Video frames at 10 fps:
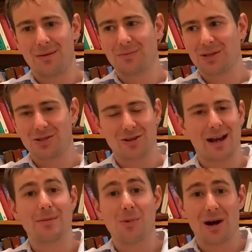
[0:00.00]

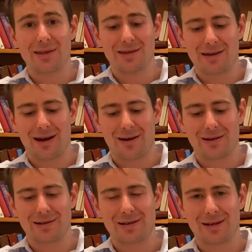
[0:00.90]
constrained by the
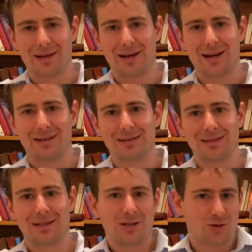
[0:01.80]
current
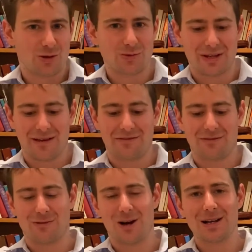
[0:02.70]
drill depth,
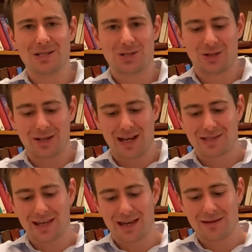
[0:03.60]
right? So as
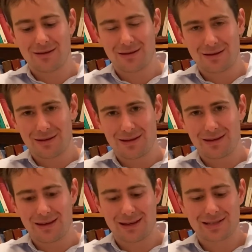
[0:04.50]
they
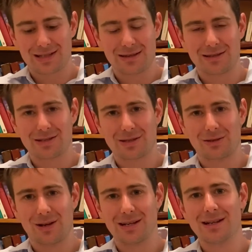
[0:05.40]
extend this decline,